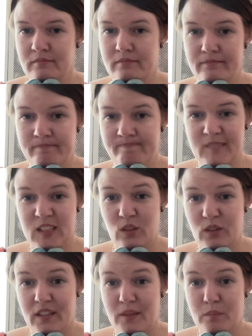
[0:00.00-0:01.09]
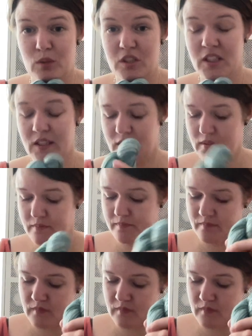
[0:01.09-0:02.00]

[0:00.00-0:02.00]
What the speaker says: stockinette projects.